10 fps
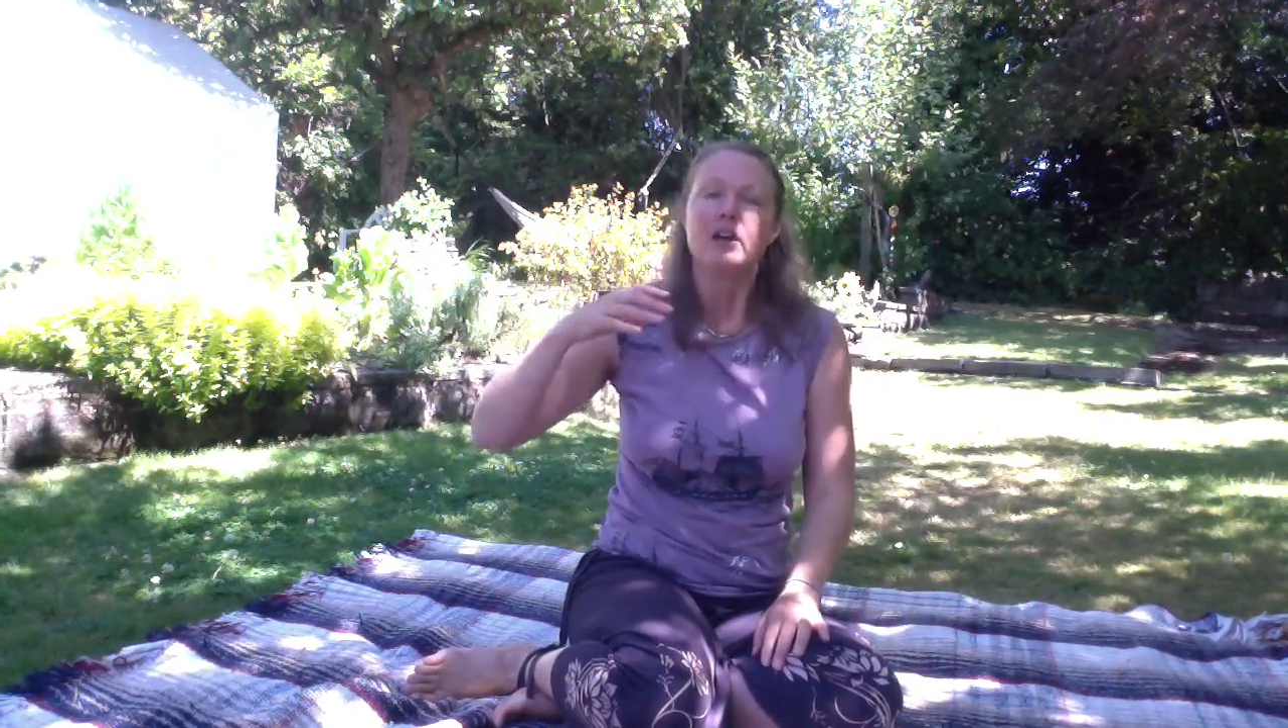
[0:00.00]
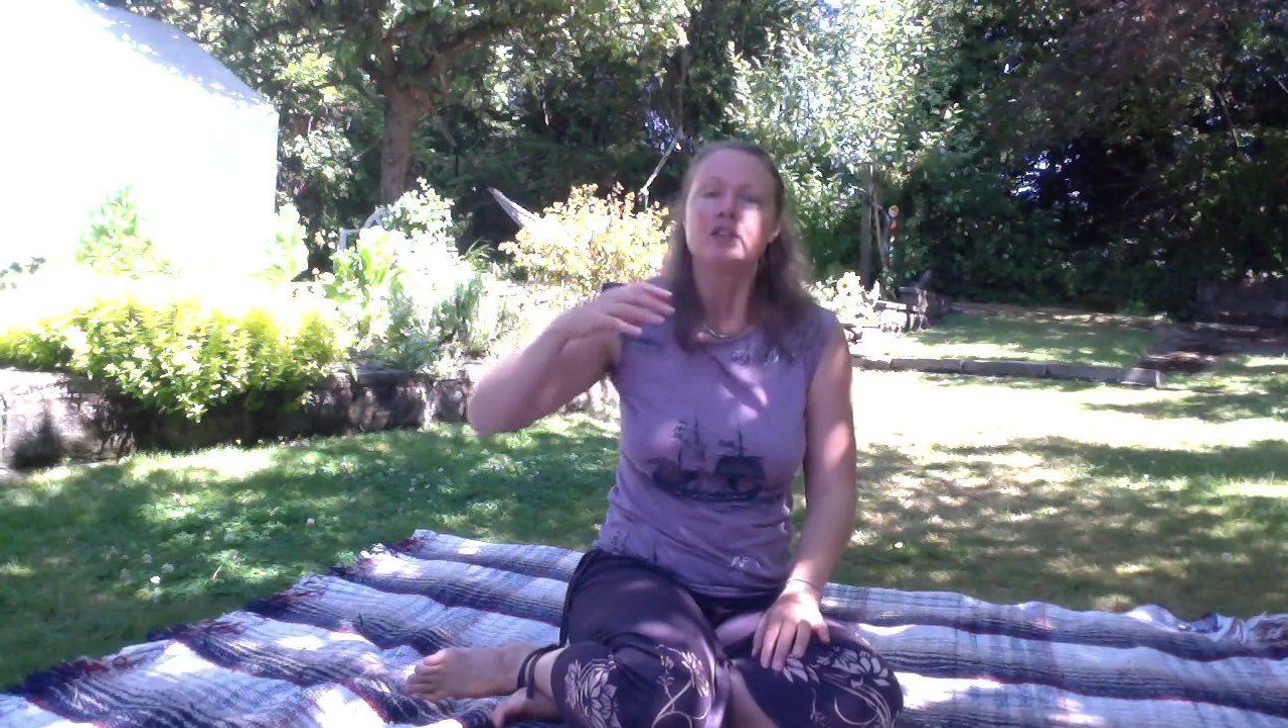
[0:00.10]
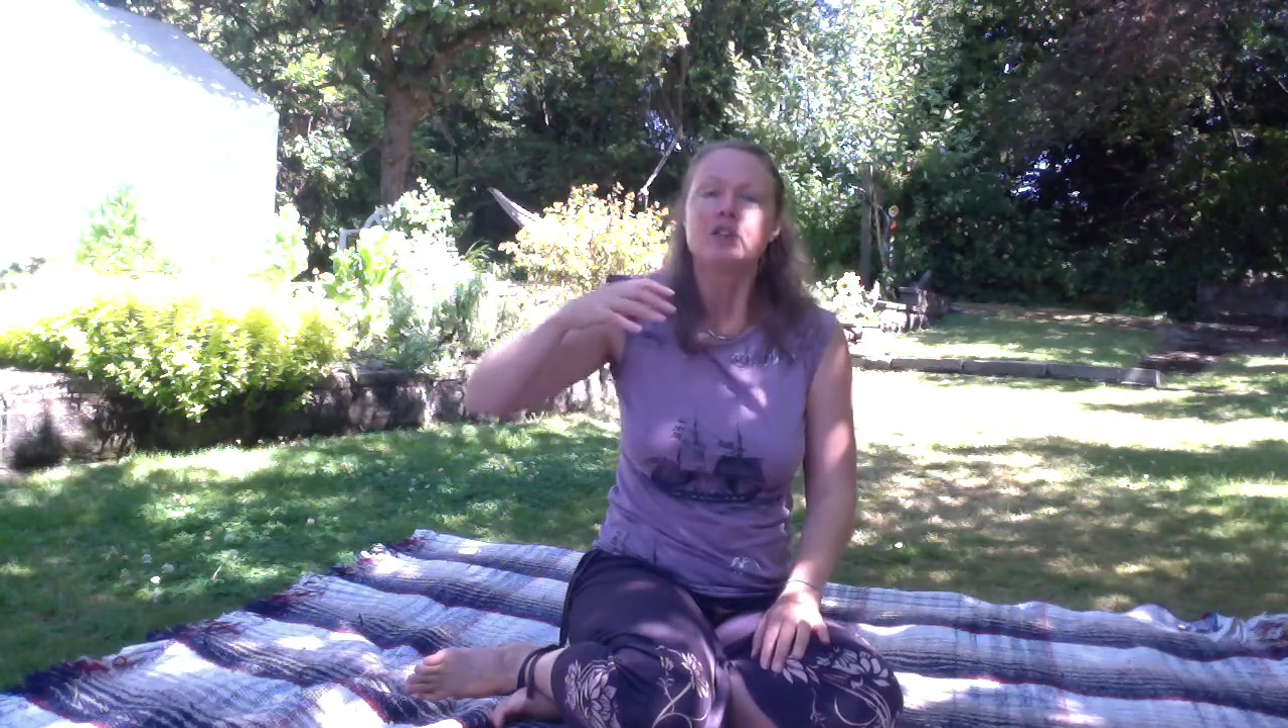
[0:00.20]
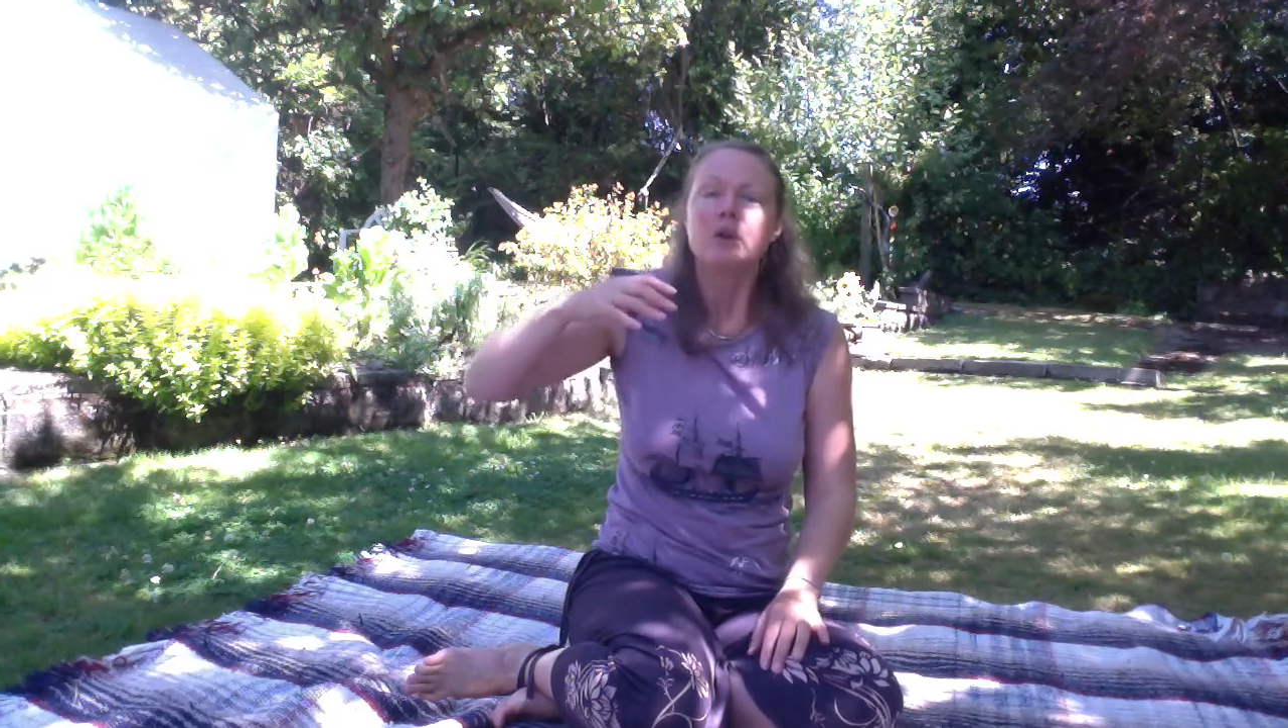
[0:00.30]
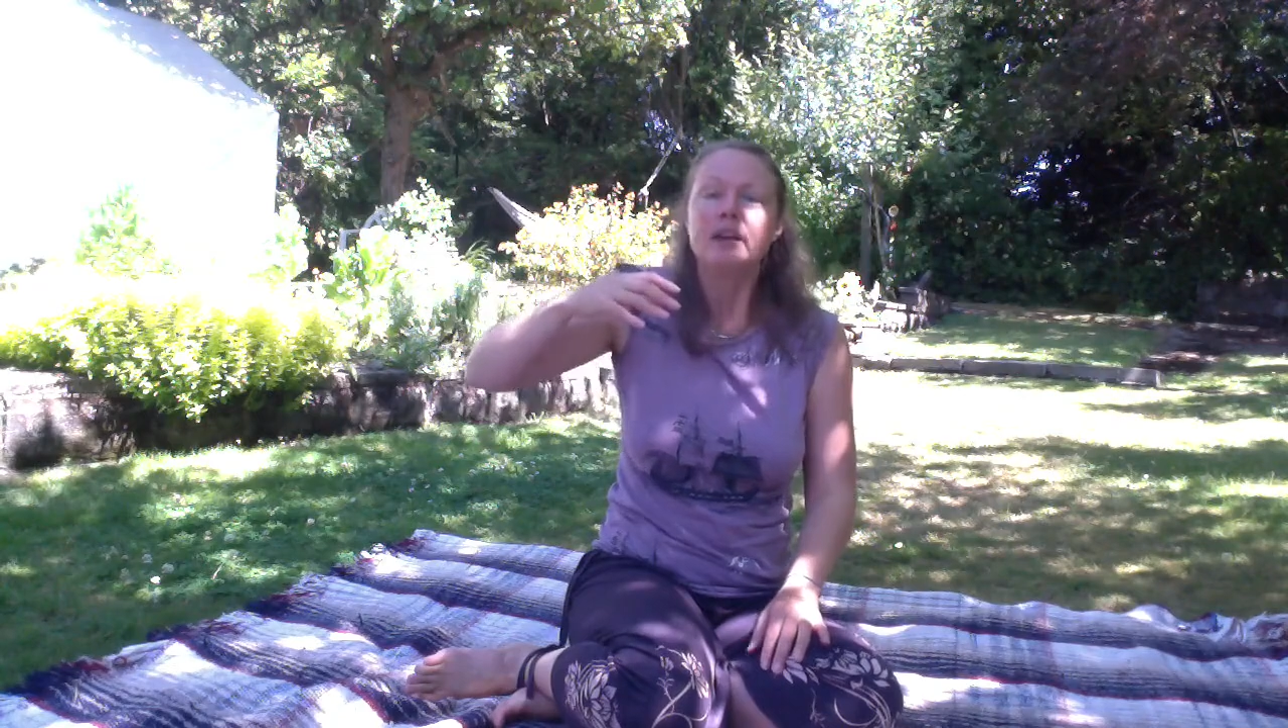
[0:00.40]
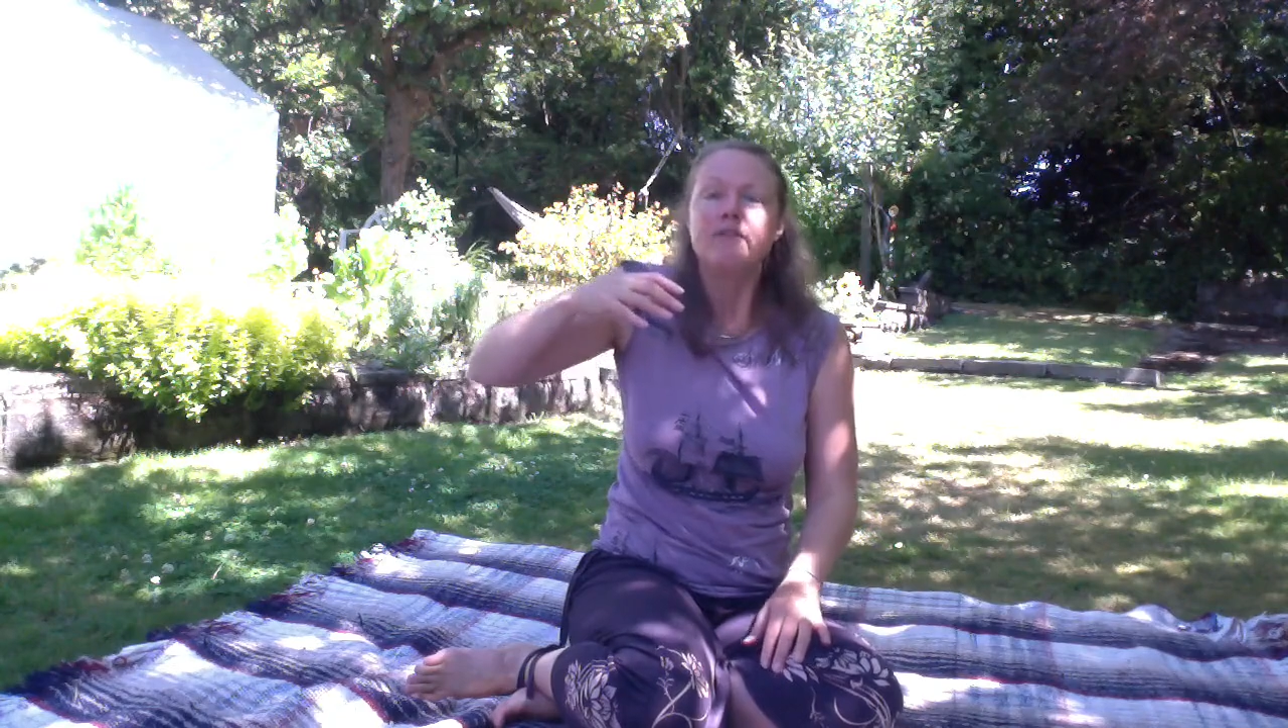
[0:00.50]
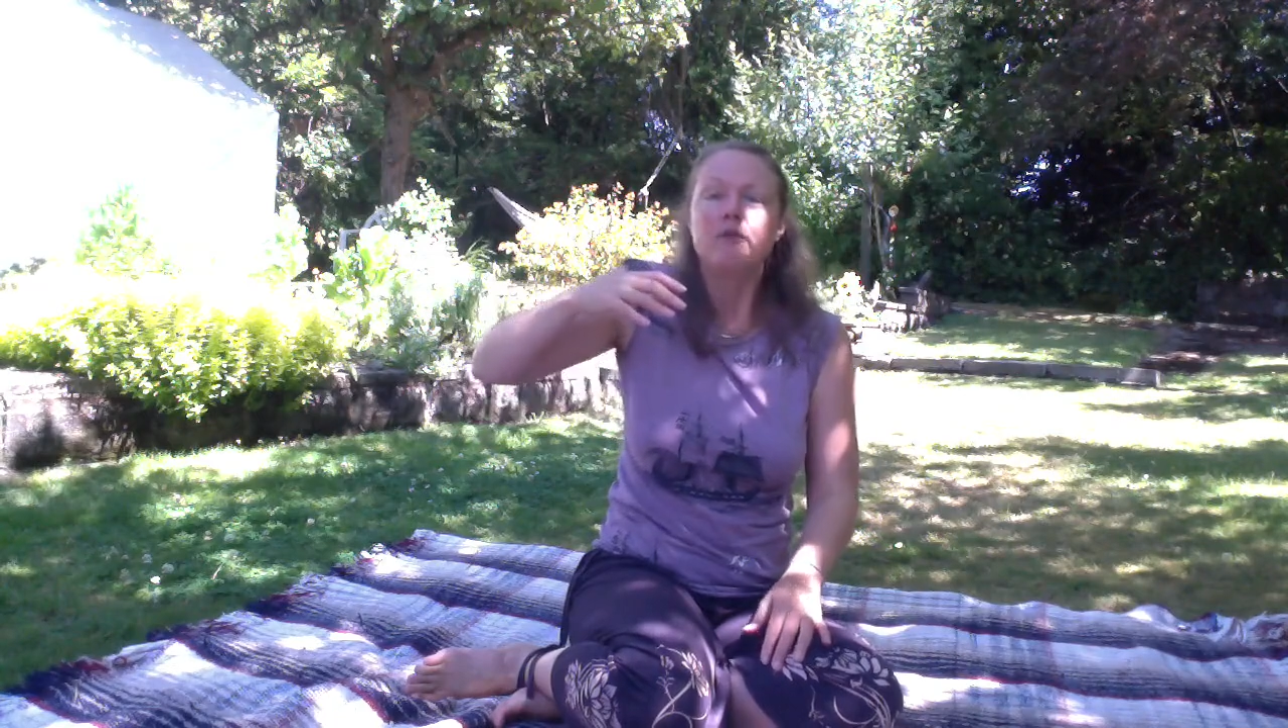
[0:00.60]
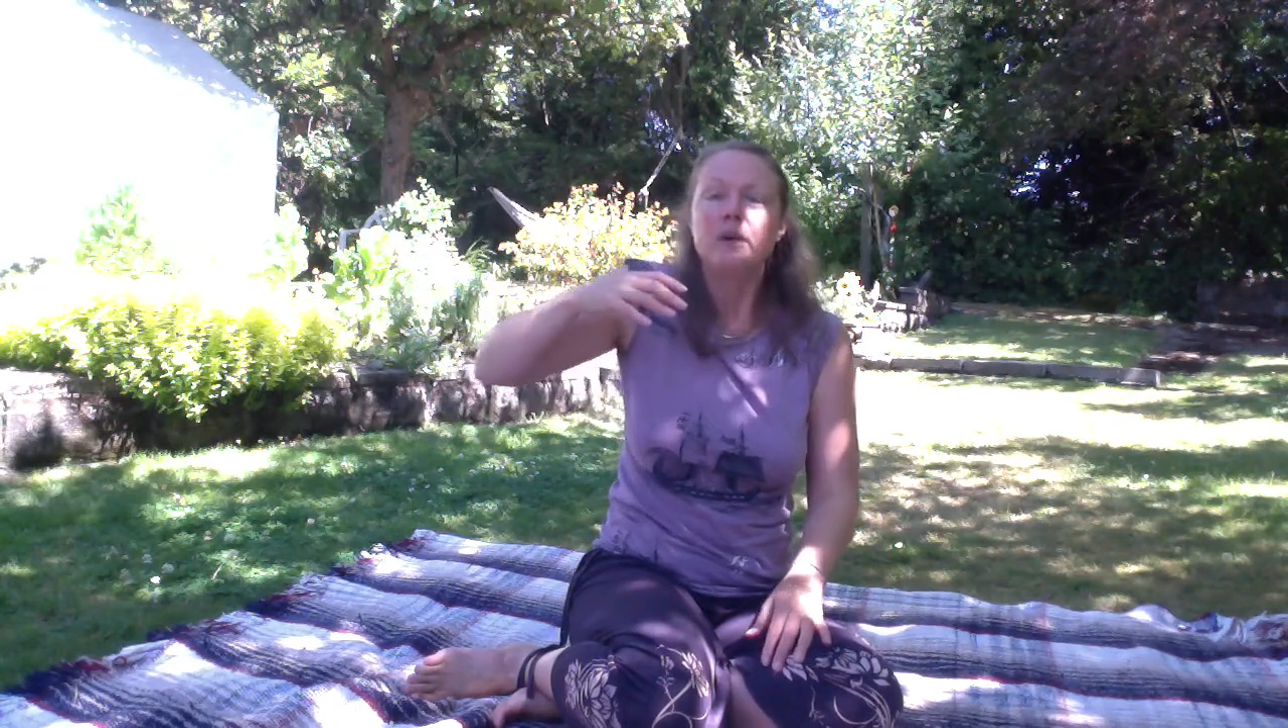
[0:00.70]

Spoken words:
So if